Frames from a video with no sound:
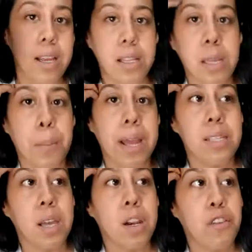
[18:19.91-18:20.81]
It
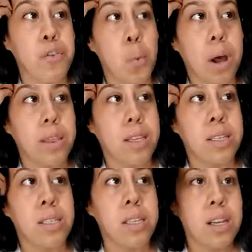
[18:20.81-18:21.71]
depends on if you want
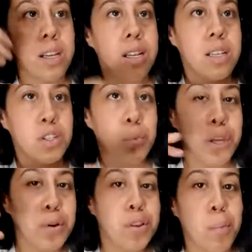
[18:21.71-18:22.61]
this
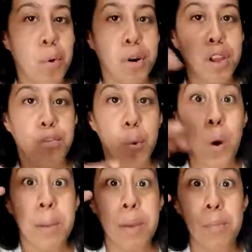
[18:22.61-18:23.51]
sweeter in the morning. If you
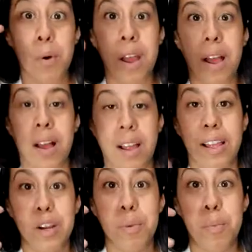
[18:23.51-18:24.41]
want to be more a
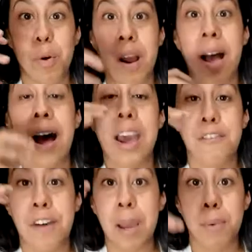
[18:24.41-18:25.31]
little bit more high
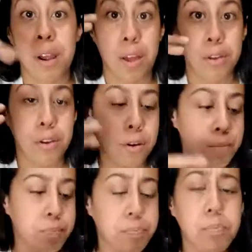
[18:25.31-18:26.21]
fiber, healthier.
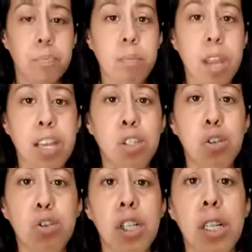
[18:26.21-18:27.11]
It
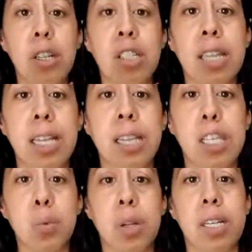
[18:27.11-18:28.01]
usually looks like
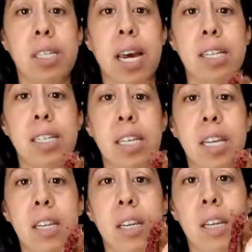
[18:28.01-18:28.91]
this when it's not a seed.